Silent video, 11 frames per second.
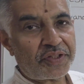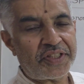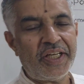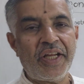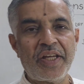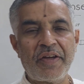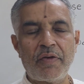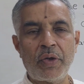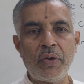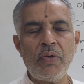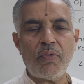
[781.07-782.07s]
zeta
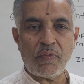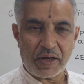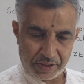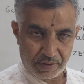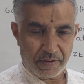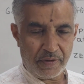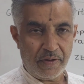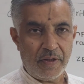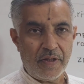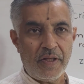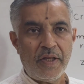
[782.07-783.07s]
equal to 1.
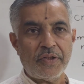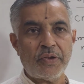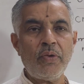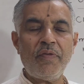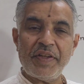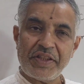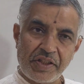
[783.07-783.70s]
So with